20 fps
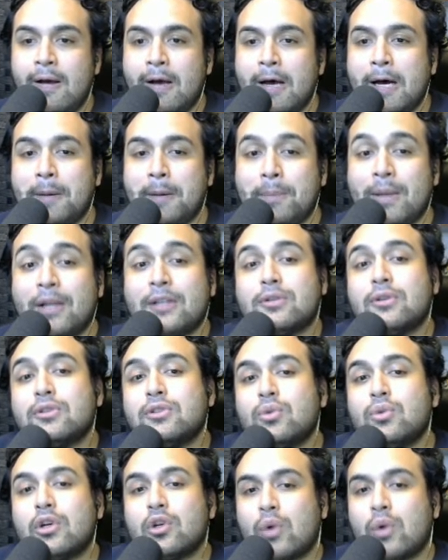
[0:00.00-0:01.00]
And it's
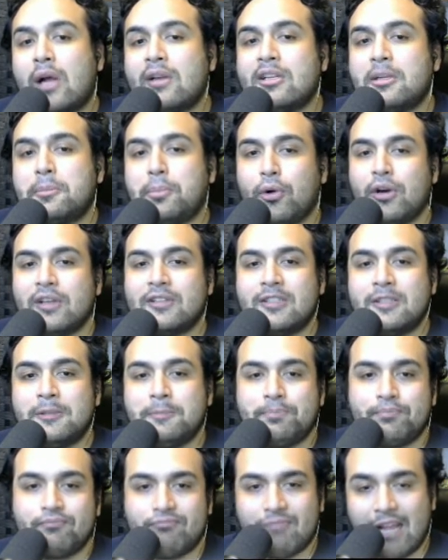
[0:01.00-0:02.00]
also a grounded
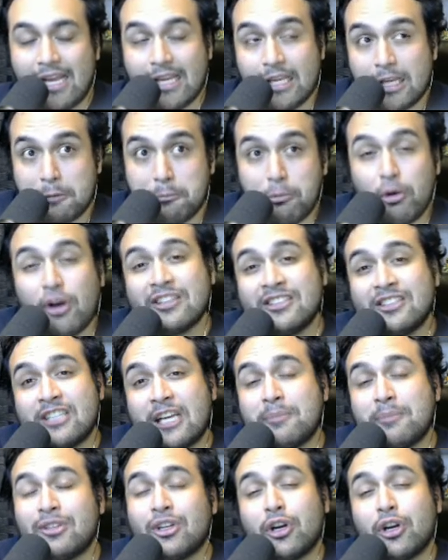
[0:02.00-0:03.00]
poison, i.e. poison
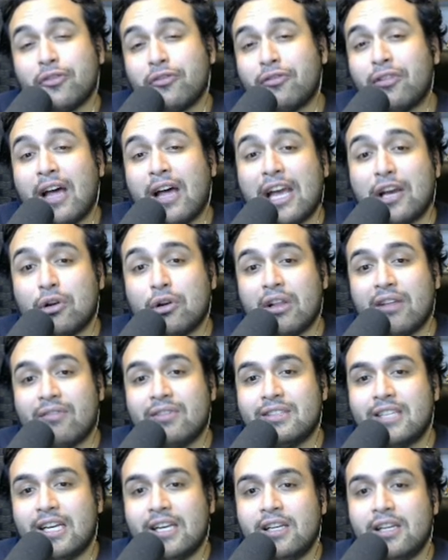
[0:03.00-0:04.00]
types that aren't flying or
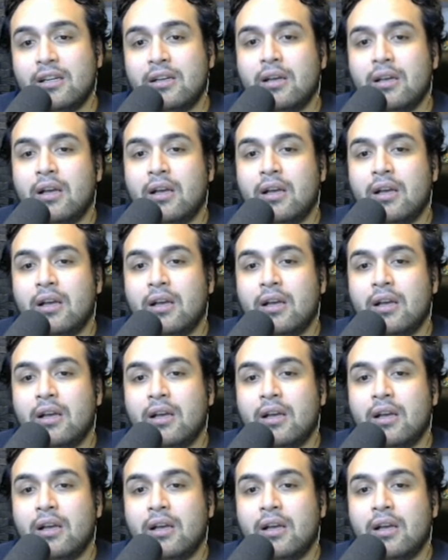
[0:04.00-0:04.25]
levitating.